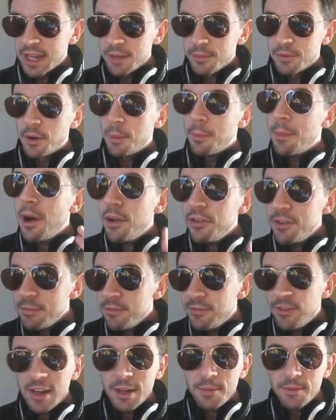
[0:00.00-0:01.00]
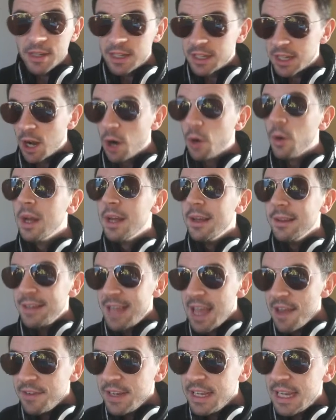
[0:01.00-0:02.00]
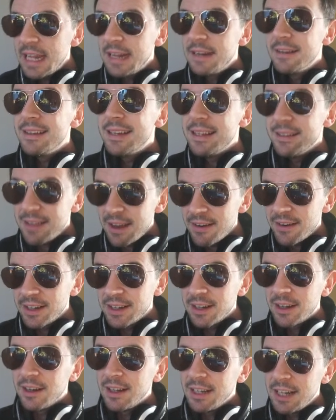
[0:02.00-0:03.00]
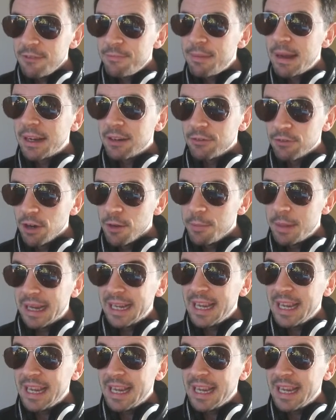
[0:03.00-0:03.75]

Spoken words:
We've got Martin Phillips in goal, Kevin Kennedy and Derek Carter left back and right back.